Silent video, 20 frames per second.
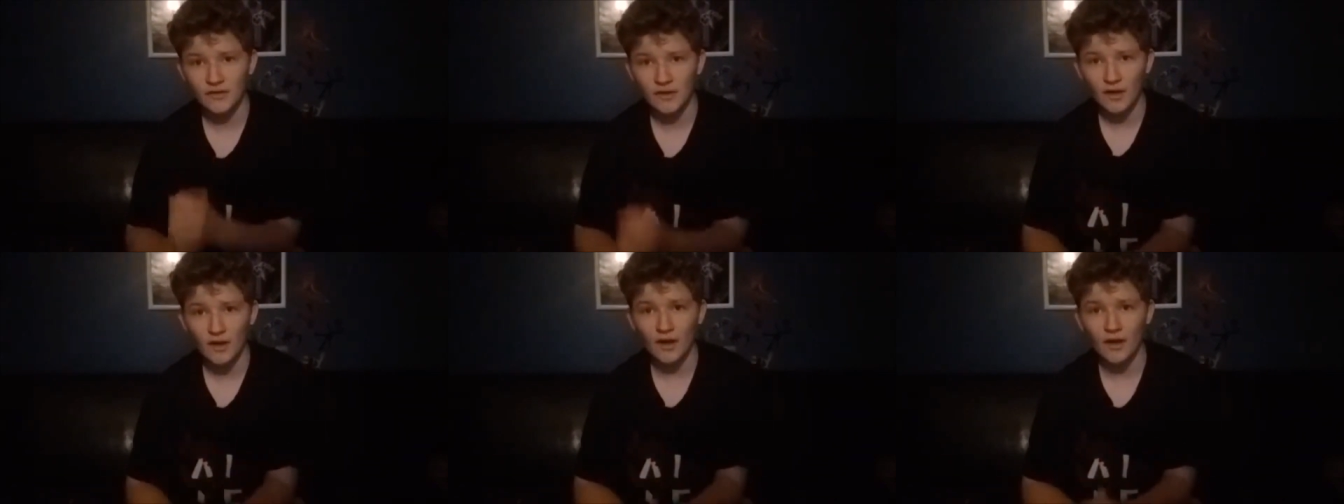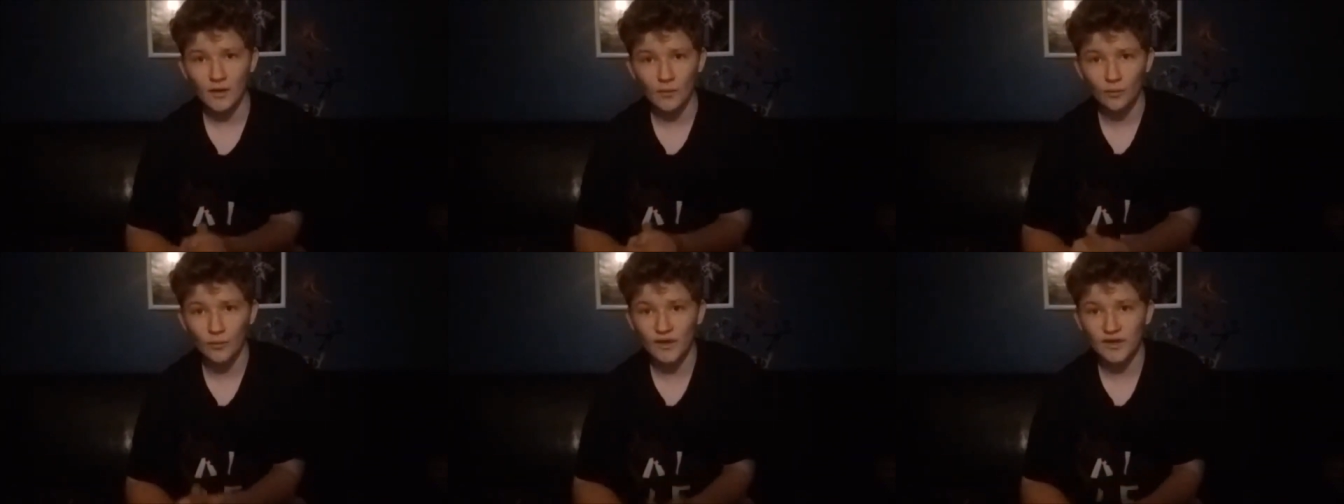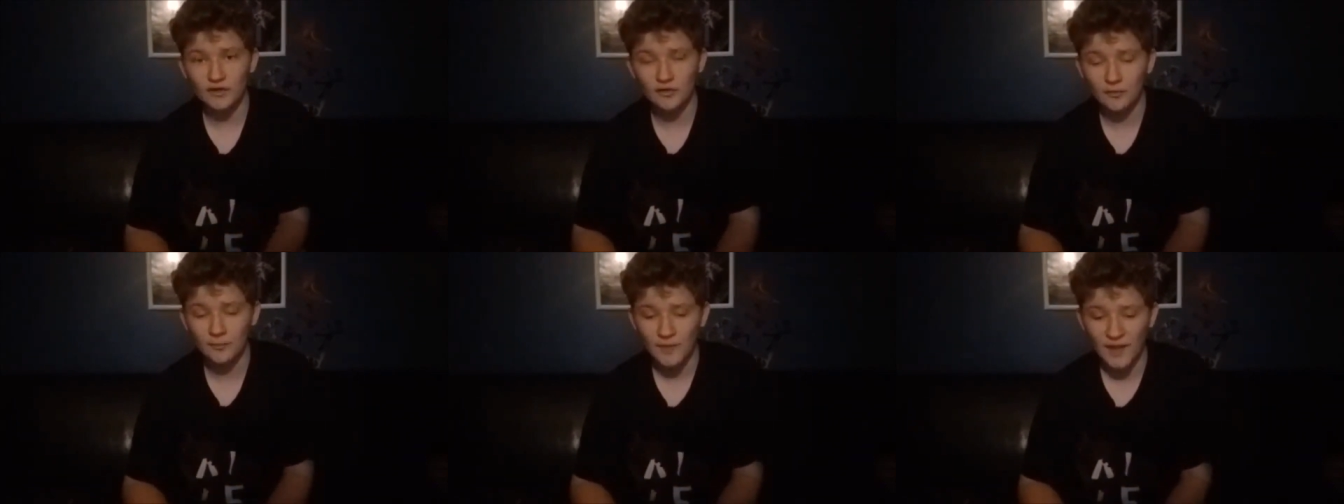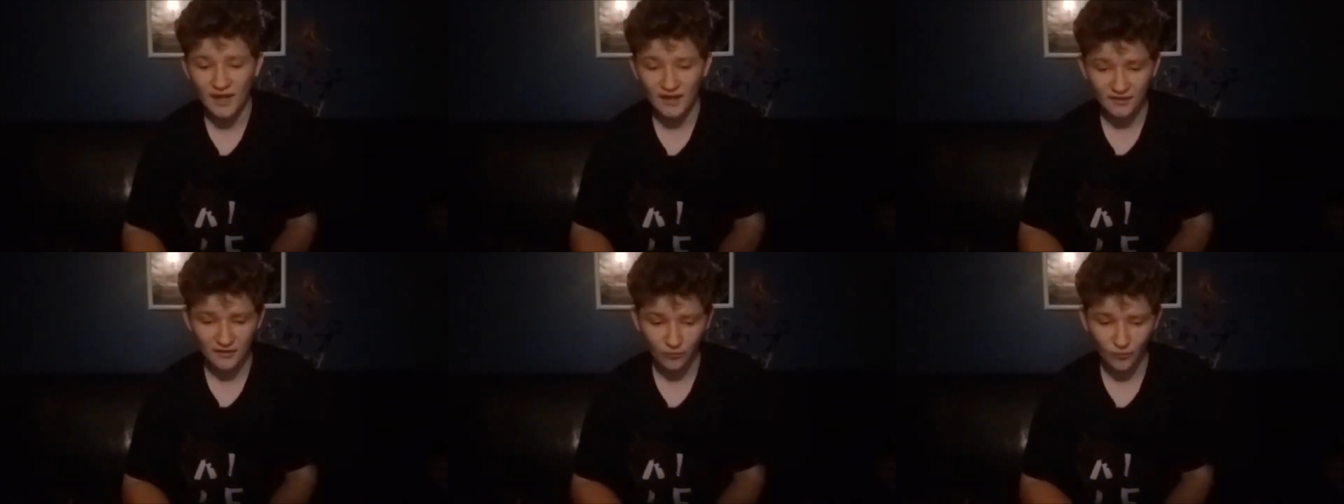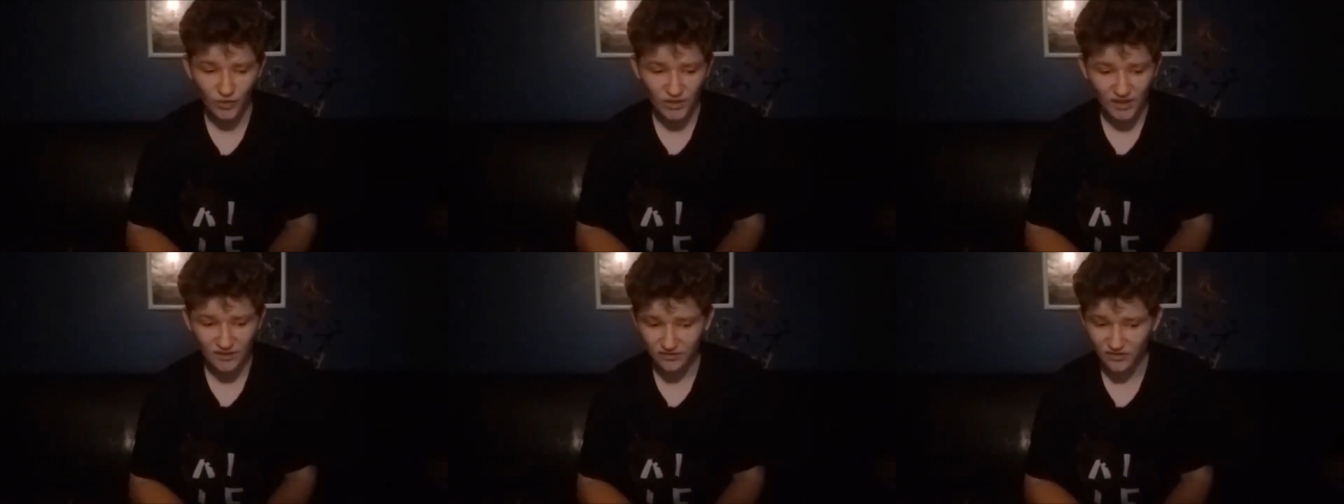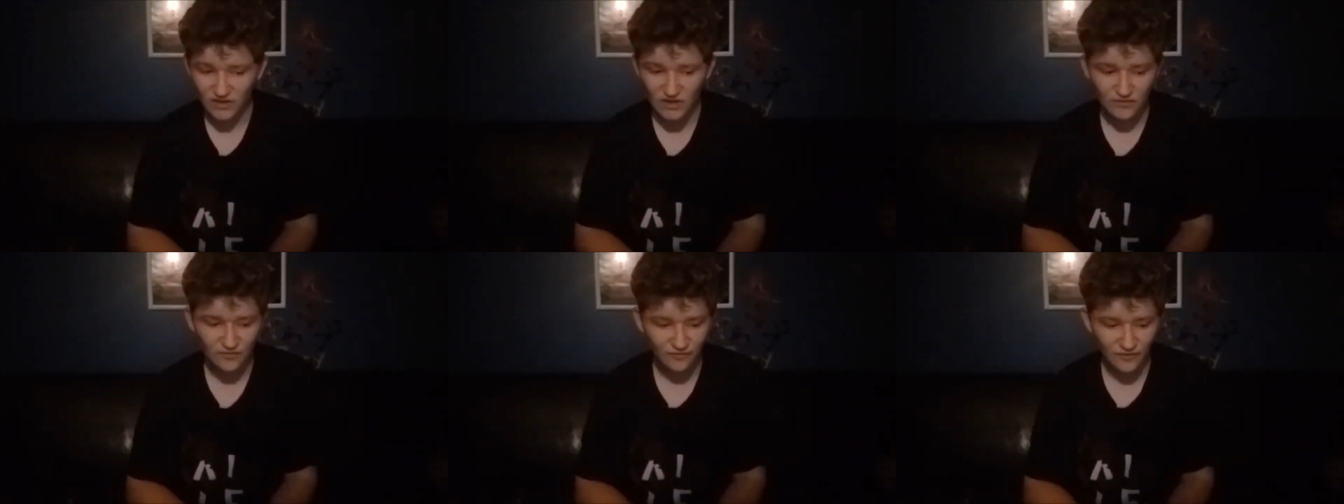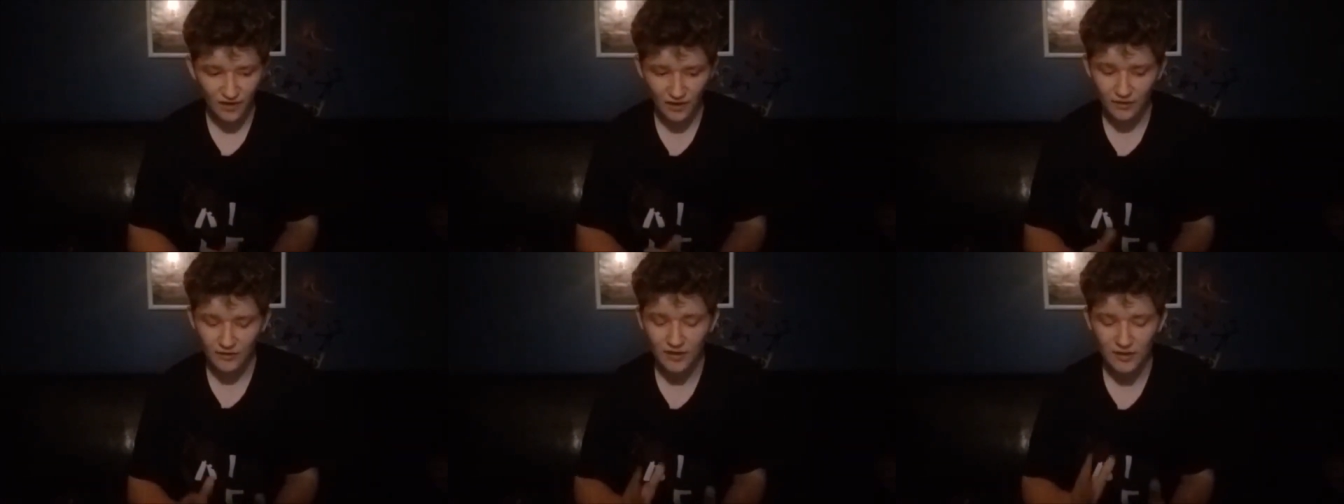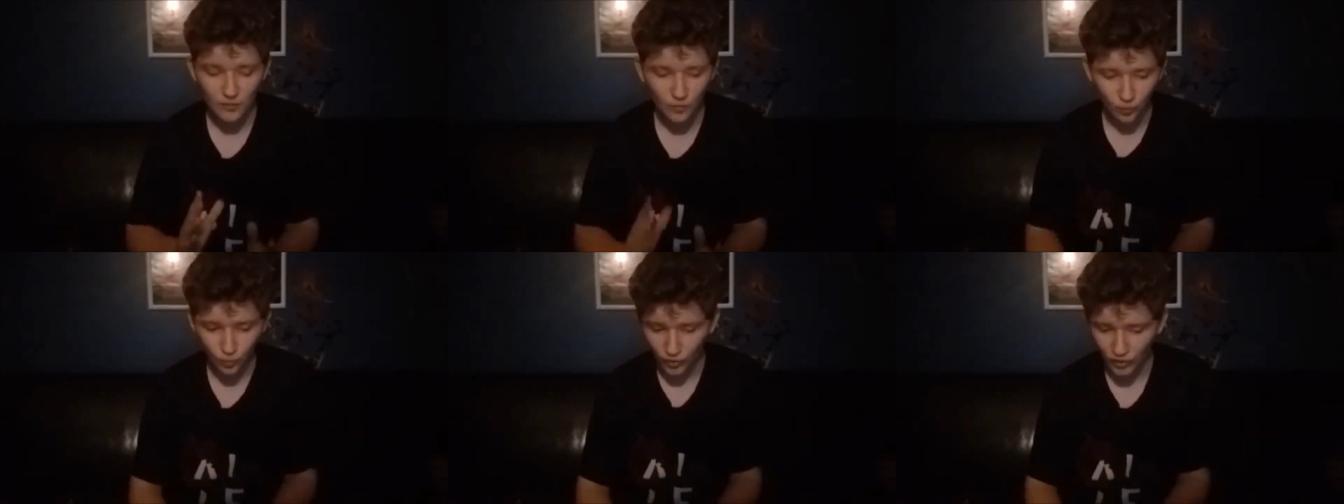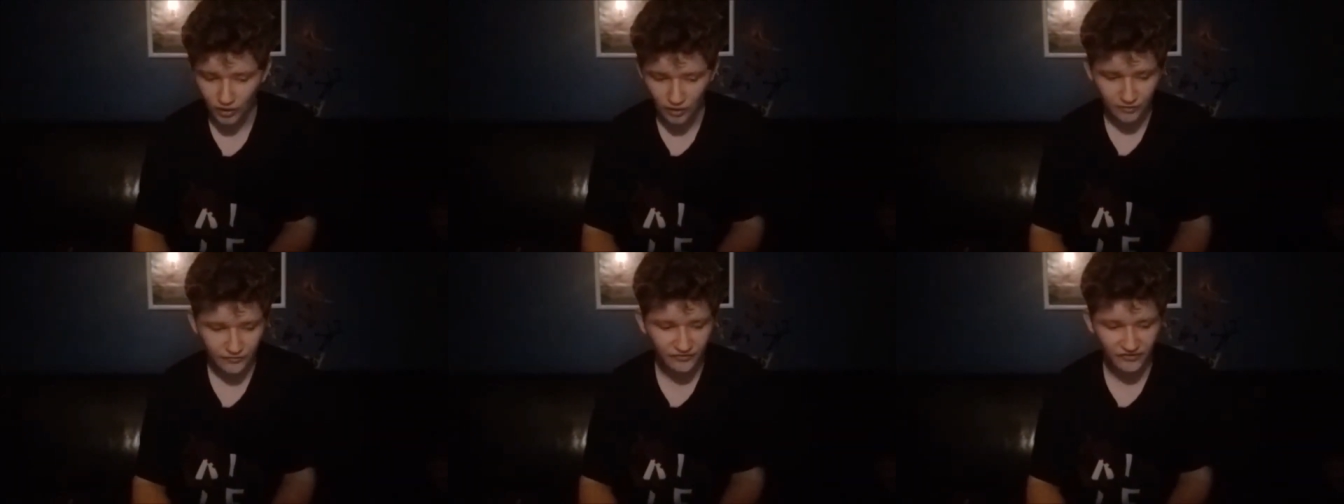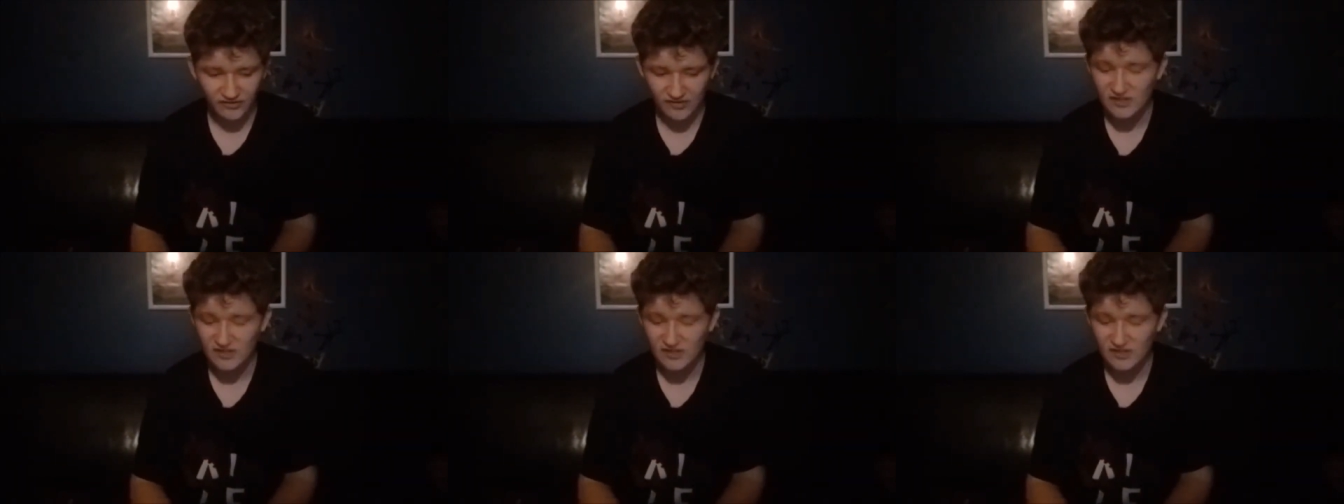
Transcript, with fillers: uh, Wicker Man, and we get the very worst